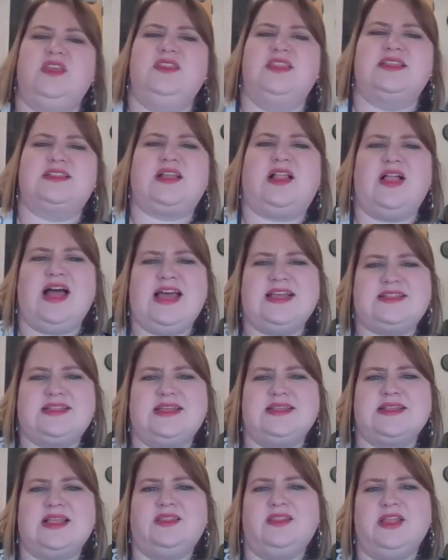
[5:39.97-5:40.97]
this class
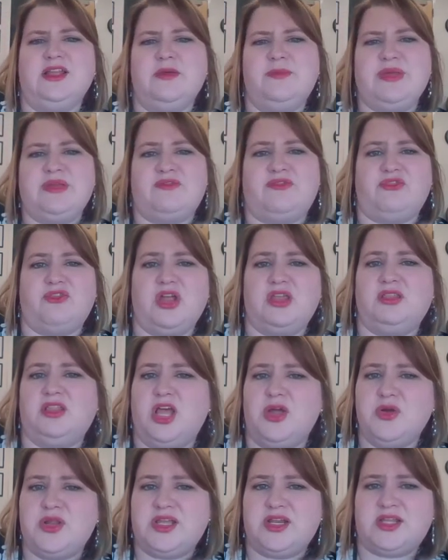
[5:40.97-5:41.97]
is a little bit front
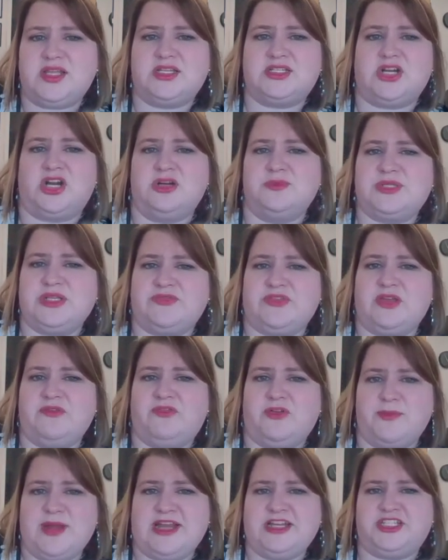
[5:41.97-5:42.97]
loaded in terms of
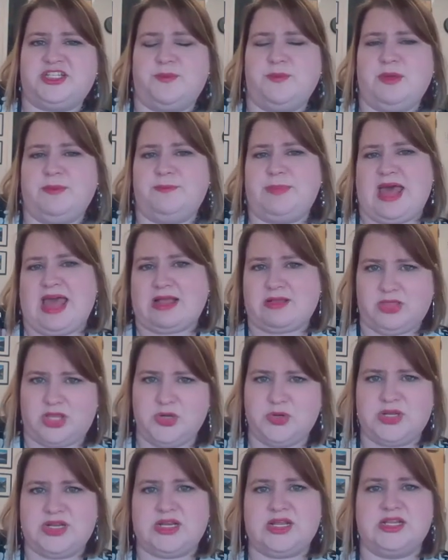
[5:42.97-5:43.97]
information, but back
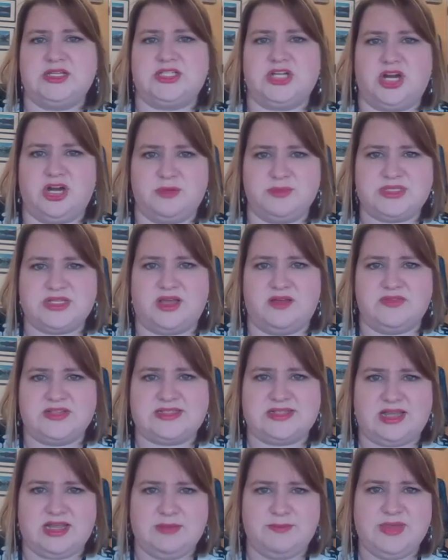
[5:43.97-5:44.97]
loaded in terms of
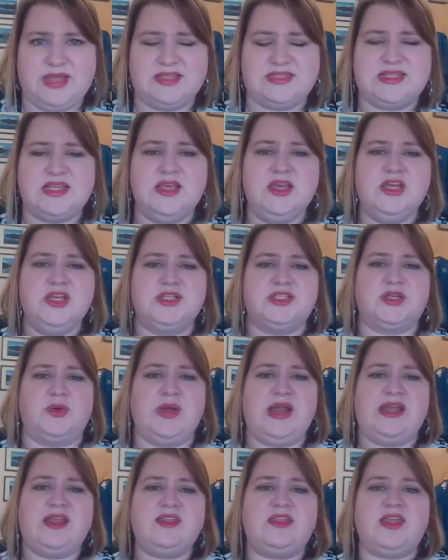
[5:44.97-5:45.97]
assignments.
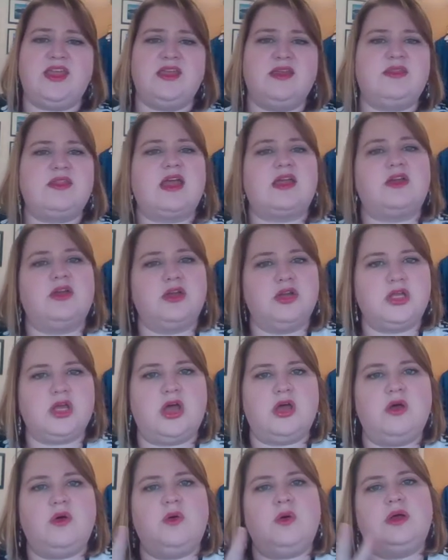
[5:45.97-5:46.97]
So anything that could
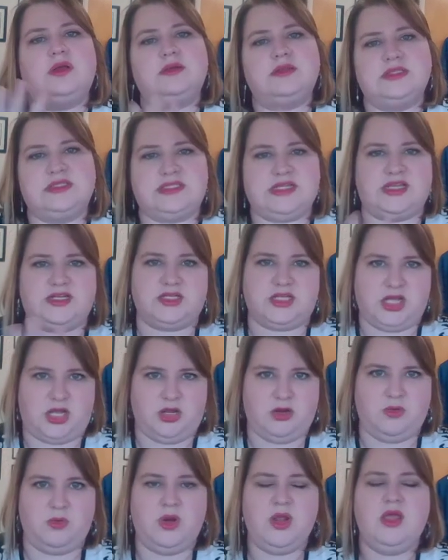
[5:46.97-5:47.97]
go did
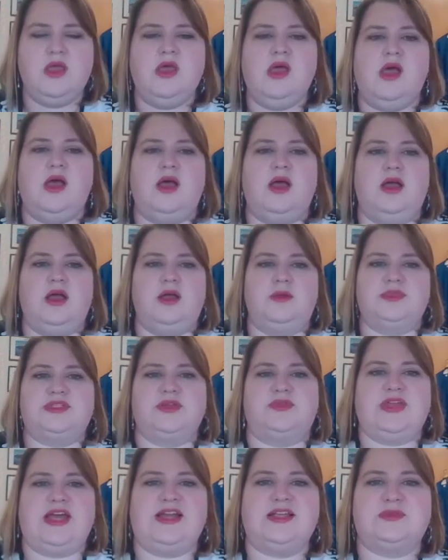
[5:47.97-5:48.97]
go. Um,
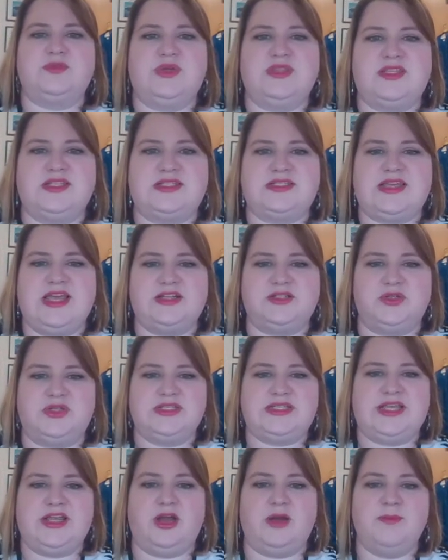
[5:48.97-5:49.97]
so that is what the schedule
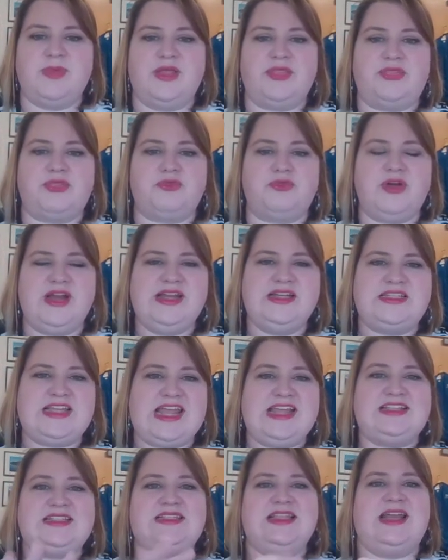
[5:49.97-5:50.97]
is here. But three
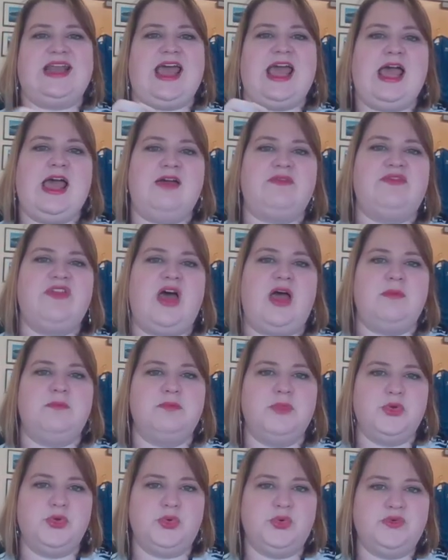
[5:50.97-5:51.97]
dates that have not
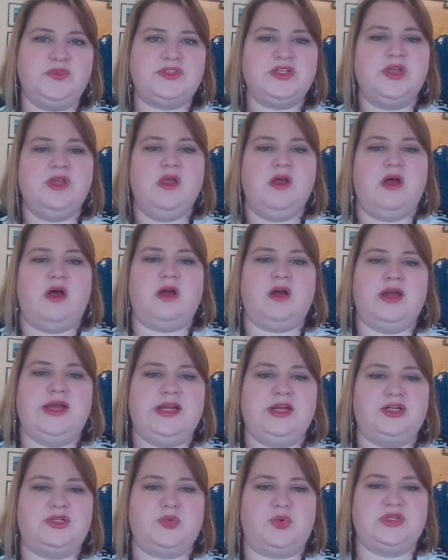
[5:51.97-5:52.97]
moved are
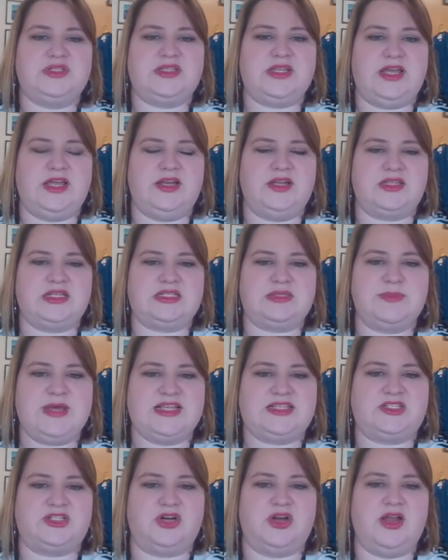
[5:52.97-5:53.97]
here towards the end of the
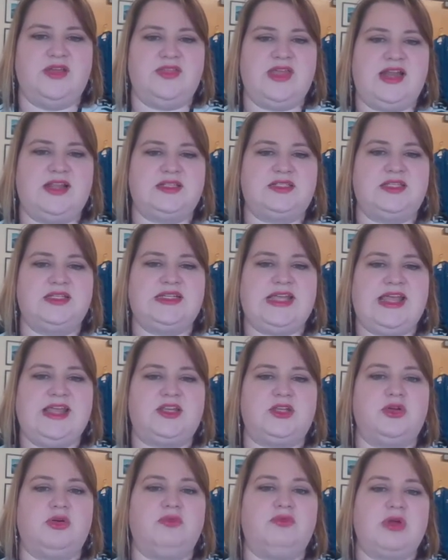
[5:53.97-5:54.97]
semester. And that is the
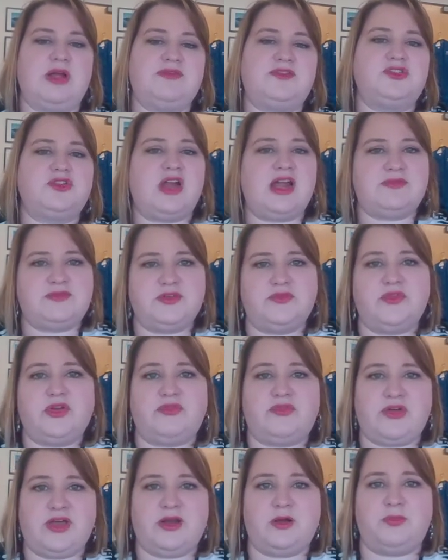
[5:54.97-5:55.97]
date your rough draft of
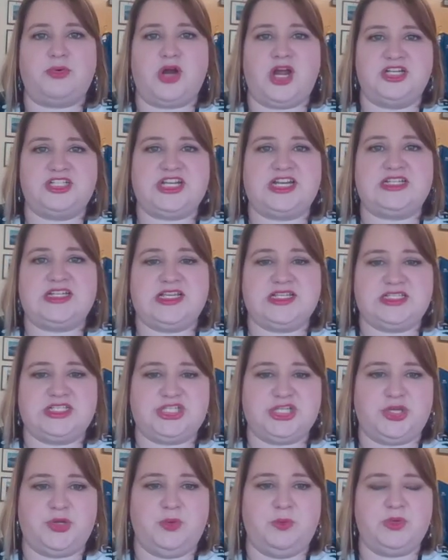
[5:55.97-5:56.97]
your final project is
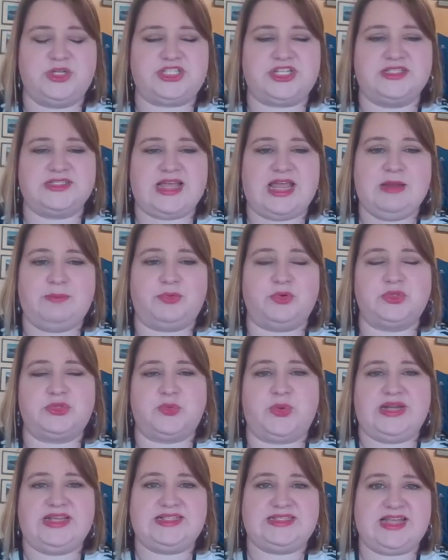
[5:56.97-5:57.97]
due, which is April
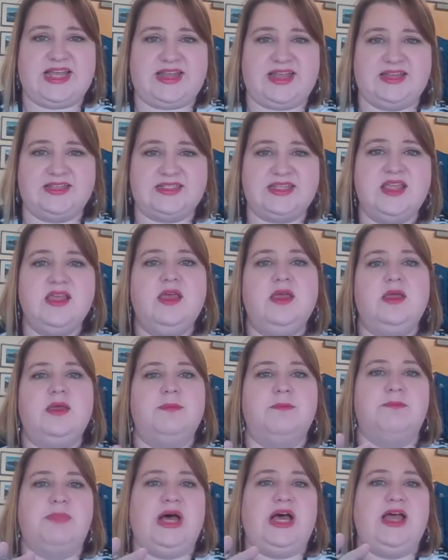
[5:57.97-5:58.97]
22nd.
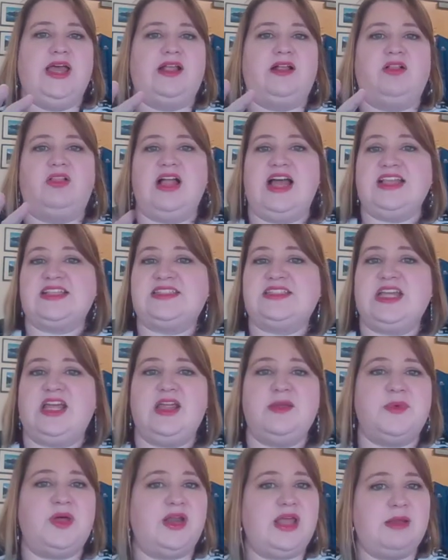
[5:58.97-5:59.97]
By class
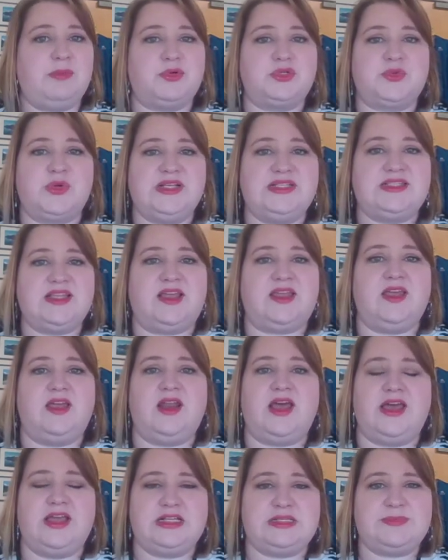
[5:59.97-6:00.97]
time on April
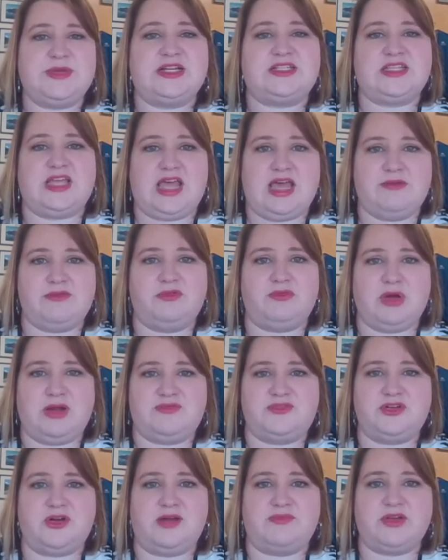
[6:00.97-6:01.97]
22nd, I expect to have a
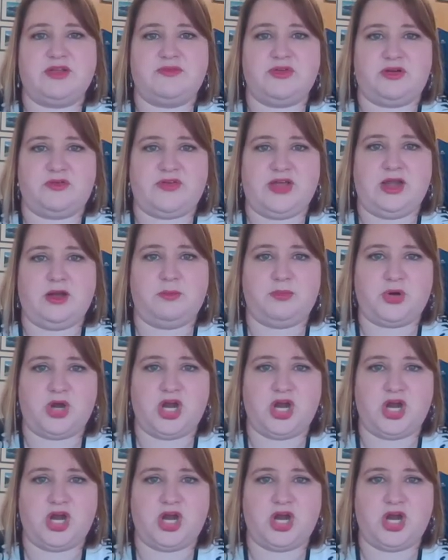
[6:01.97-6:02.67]
rough draft of your final